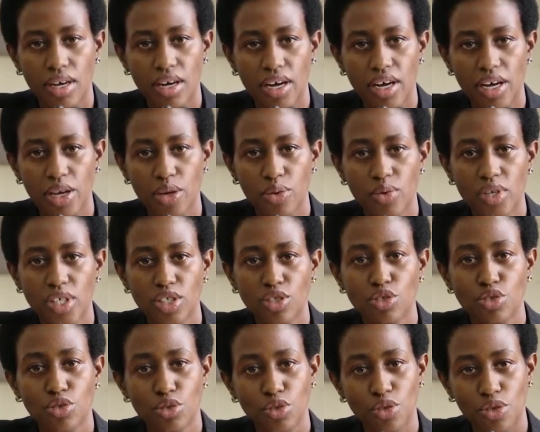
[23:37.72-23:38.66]
I
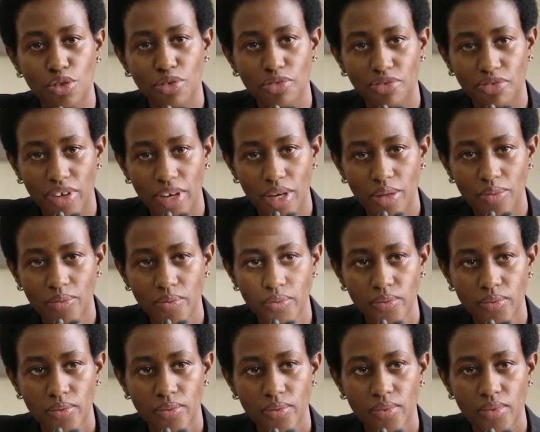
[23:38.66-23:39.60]
want to
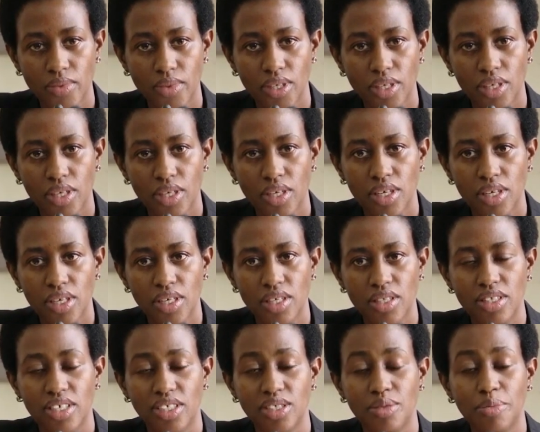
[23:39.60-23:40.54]
confirm
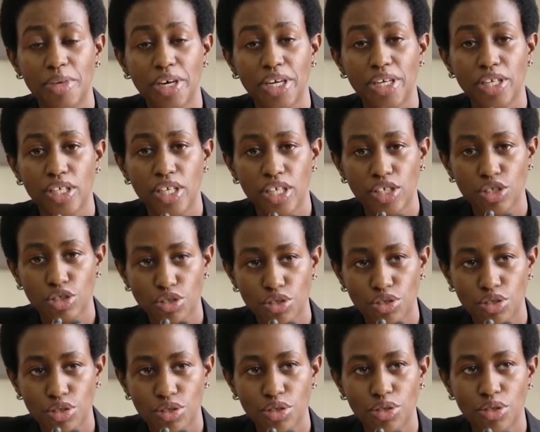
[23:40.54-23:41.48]
that my
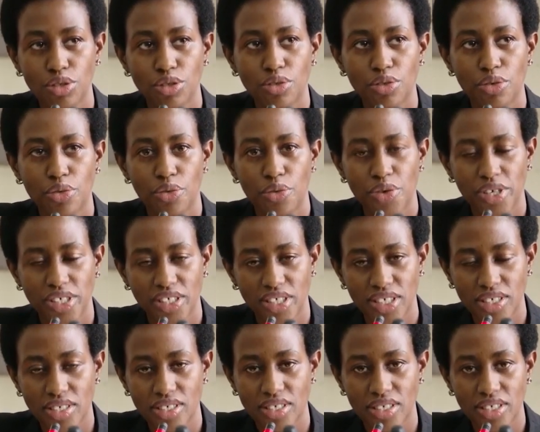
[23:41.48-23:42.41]
national
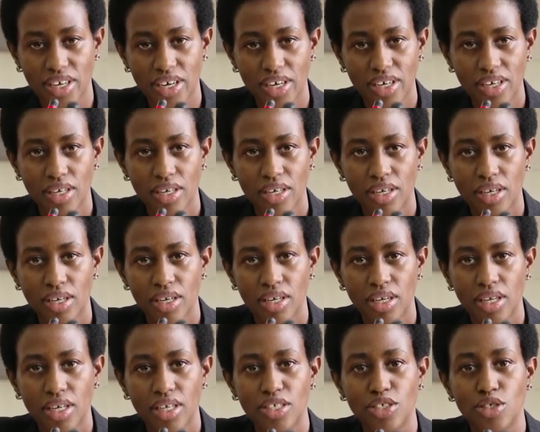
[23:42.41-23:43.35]
register
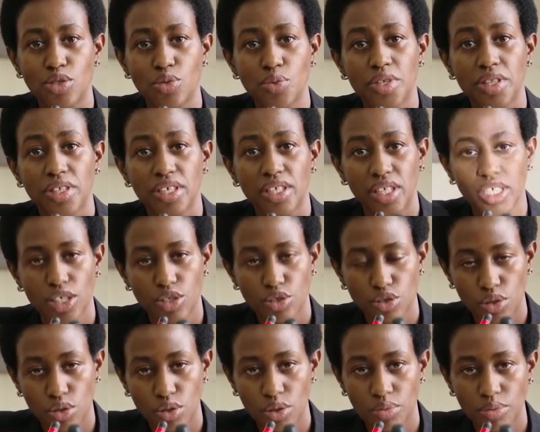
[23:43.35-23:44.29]
is with the
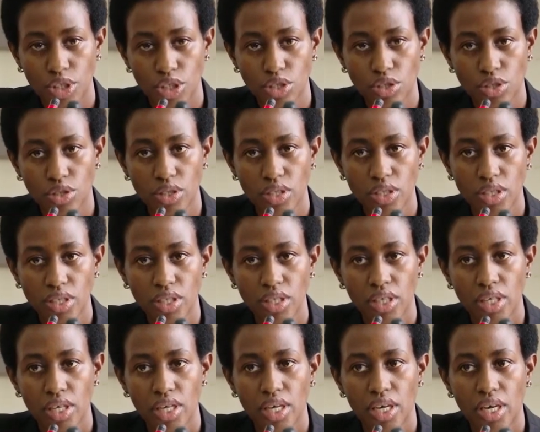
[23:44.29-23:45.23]
Electoral Commission,
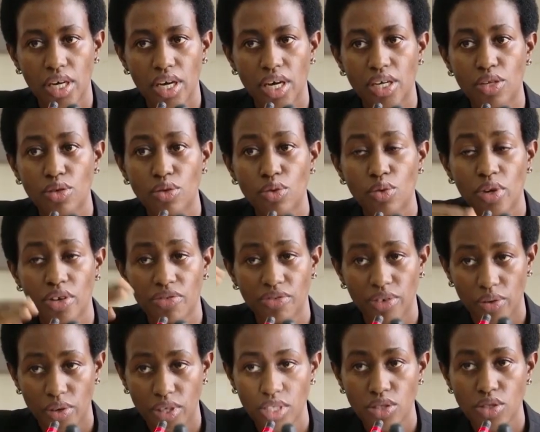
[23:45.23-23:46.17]
and
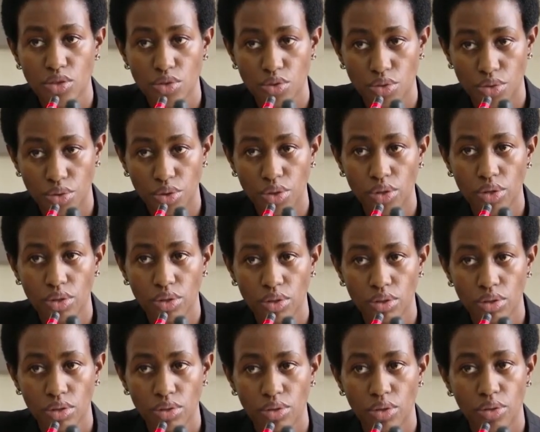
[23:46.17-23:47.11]
whoever wants to know,
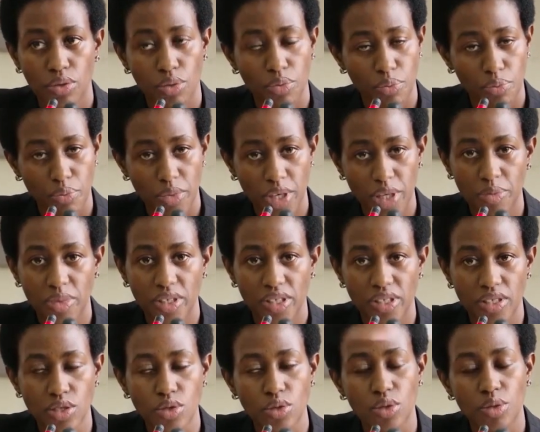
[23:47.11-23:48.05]
maybe
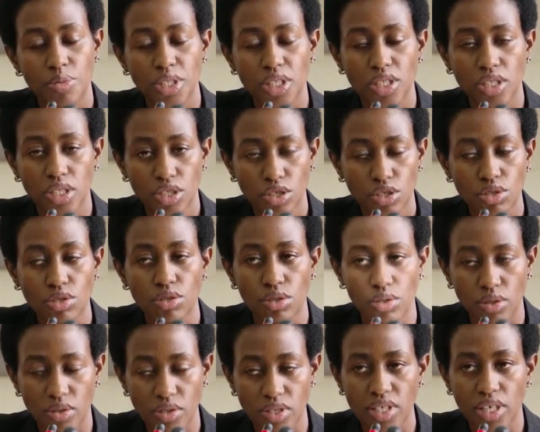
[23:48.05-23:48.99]
this committee
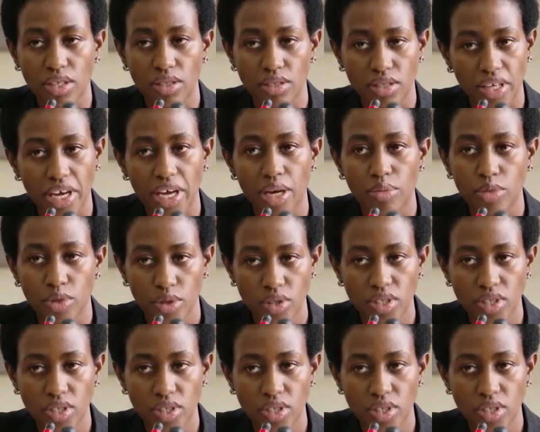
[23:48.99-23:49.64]
should consult. I am